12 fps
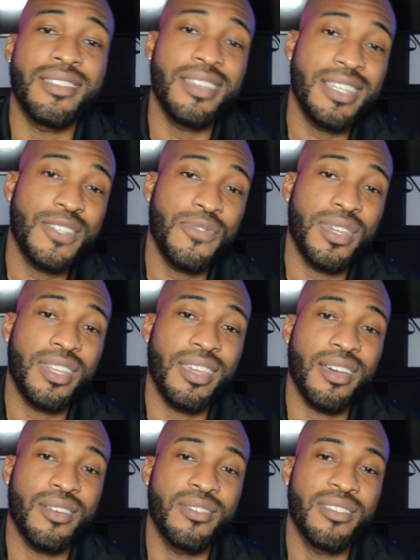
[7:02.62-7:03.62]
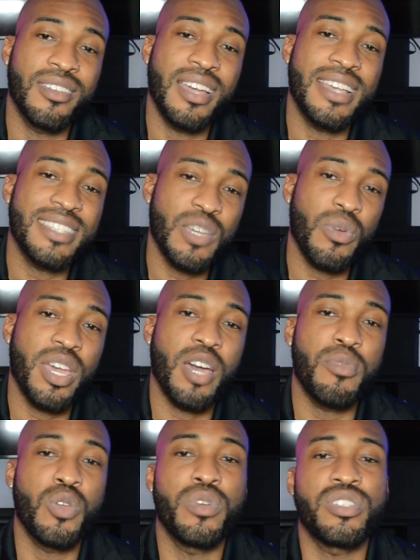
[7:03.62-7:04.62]
this video as it will help
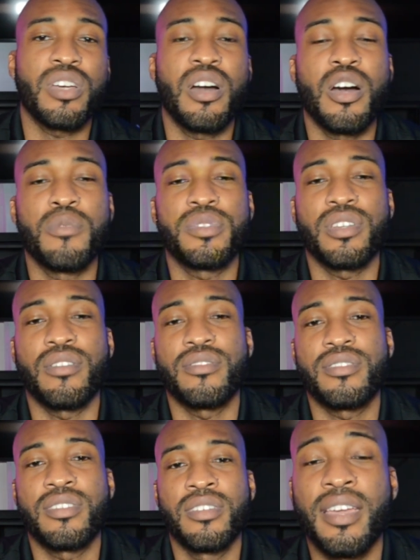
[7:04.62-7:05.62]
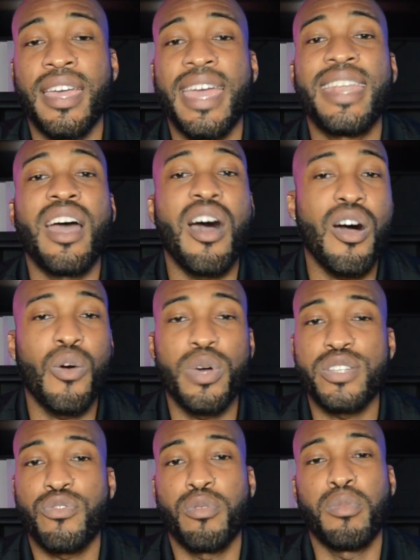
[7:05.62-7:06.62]
you with your home search. And
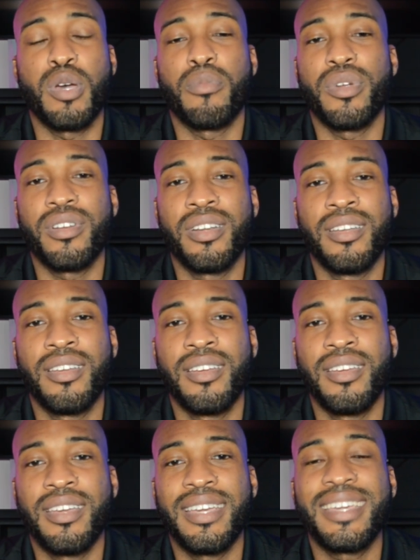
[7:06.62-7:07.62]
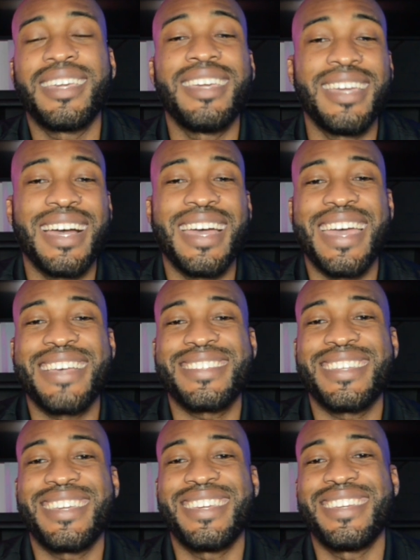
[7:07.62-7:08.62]
always remember, Keon has the
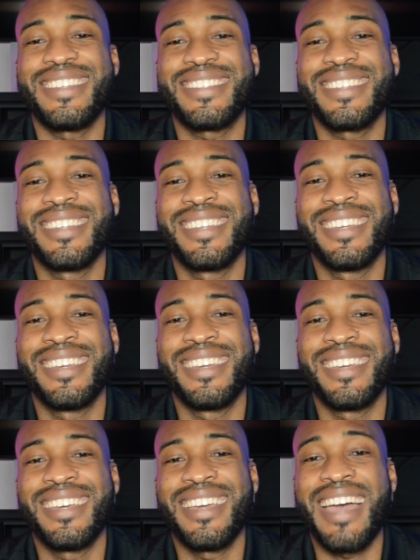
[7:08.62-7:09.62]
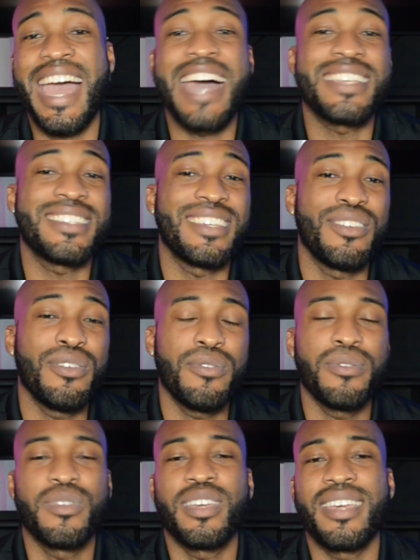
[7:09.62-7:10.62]
keys. I'll see you
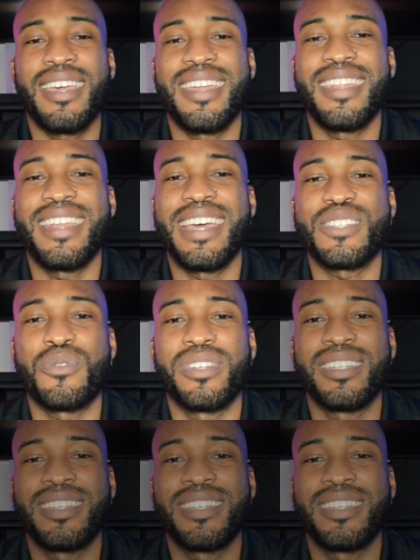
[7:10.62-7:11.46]
in the next one.